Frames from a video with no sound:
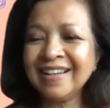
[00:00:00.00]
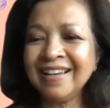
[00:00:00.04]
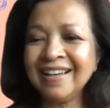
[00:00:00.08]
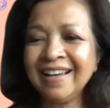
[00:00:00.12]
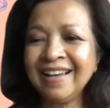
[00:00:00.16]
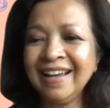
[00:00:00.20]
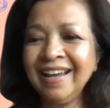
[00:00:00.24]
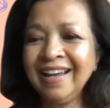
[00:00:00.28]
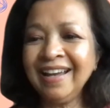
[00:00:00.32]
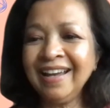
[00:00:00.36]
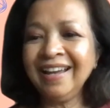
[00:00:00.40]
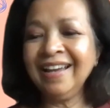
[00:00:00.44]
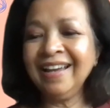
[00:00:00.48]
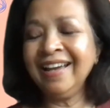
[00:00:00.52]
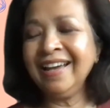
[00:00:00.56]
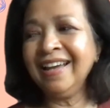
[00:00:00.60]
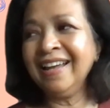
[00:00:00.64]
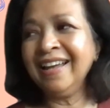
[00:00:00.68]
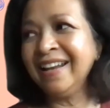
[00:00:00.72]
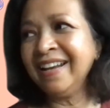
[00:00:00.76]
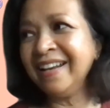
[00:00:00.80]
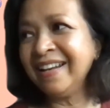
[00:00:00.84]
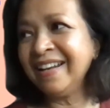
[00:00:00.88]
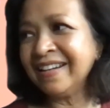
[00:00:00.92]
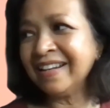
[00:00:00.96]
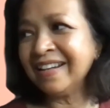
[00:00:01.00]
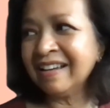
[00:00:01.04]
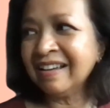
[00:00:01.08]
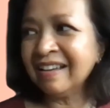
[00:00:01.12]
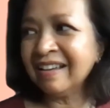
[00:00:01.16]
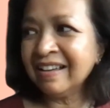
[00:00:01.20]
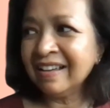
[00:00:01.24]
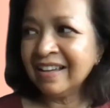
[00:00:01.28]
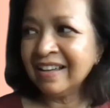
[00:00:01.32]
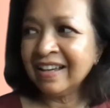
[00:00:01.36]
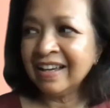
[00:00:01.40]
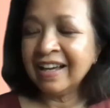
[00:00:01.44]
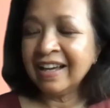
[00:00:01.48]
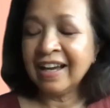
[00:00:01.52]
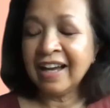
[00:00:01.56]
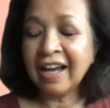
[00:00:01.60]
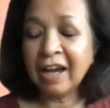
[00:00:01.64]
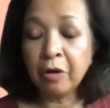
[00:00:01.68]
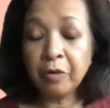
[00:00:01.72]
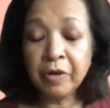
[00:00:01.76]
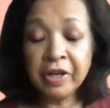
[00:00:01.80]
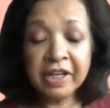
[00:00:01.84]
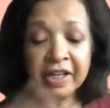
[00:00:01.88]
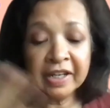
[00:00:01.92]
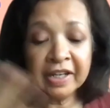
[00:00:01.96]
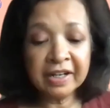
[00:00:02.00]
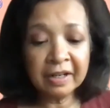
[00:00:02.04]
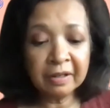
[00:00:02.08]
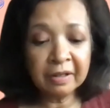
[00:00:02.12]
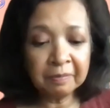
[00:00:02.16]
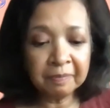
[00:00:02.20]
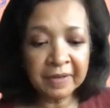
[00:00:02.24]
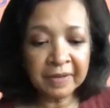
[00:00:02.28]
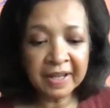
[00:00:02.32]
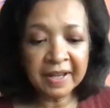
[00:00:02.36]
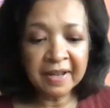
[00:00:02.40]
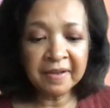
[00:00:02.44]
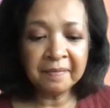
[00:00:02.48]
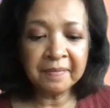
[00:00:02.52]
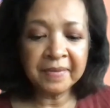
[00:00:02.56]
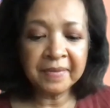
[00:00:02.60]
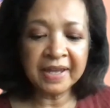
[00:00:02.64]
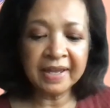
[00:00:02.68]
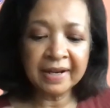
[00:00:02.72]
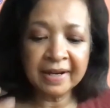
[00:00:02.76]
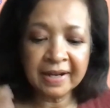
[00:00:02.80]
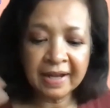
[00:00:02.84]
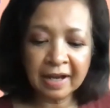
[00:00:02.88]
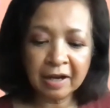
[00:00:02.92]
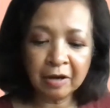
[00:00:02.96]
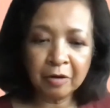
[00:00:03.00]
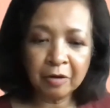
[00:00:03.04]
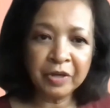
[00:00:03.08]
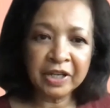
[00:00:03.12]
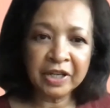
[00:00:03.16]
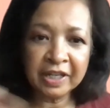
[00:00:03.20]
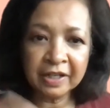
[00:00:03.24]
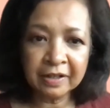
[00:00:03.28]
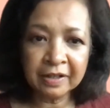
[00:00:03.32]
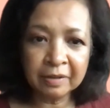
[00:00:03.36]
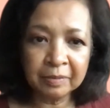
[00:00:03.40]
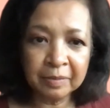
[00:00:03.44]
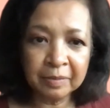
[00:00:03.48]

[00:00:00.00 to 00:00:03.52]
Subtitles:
and how we can help them and how we can help